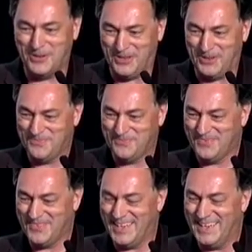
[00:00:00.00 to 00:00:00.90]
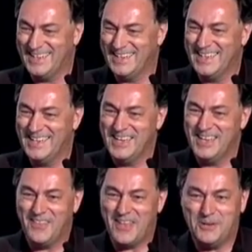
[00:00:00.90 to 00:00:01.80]
you. Right?
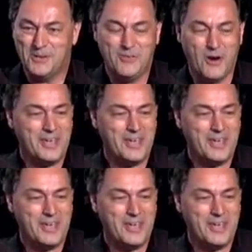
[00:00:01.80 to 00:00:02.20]
That goes for our